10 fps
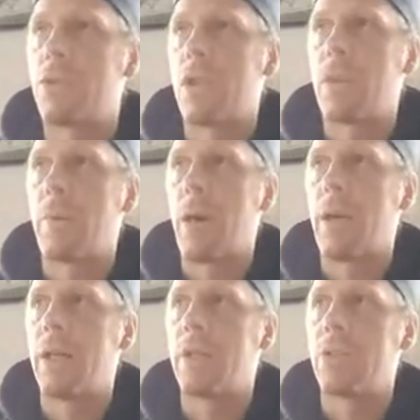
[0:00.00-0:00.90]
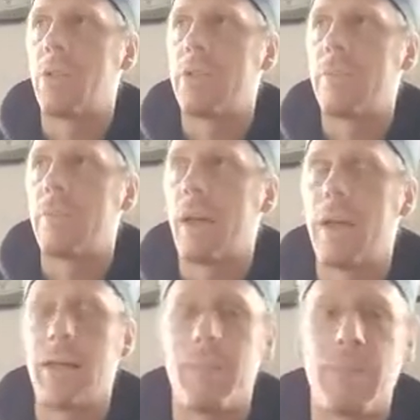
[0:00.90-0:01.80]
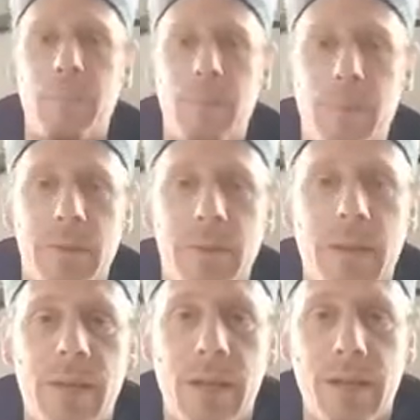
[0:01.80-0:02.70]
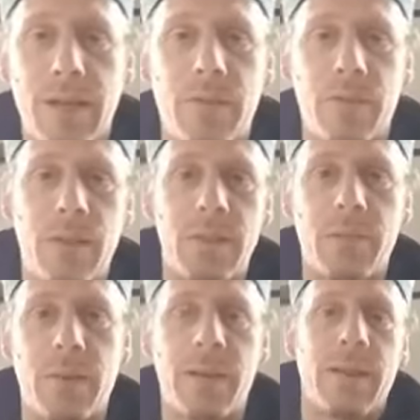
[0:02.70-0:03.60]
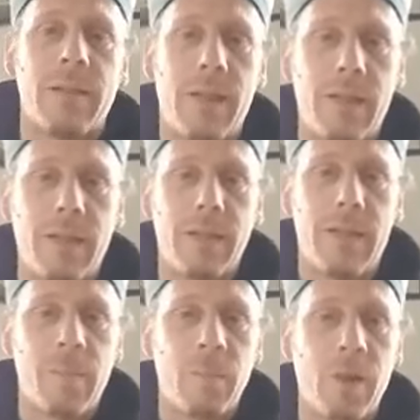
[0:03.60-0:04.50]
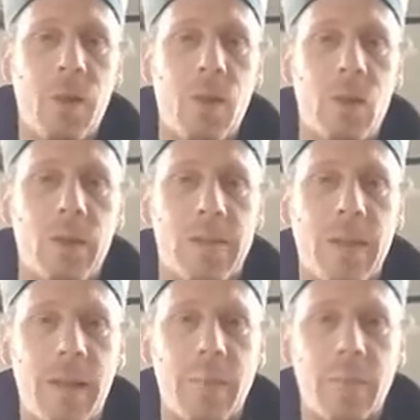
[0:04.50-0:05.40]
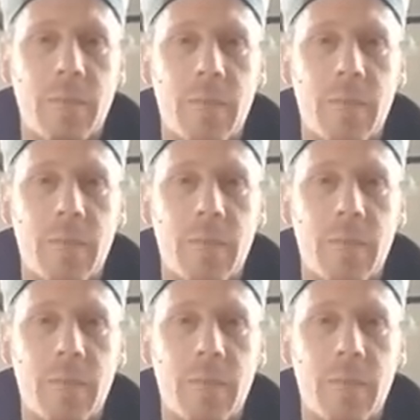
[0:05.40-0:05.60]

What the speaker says: Zhengyi Pai and Quanzhen Pai, and many people say they are different, but at the end, they're all the same.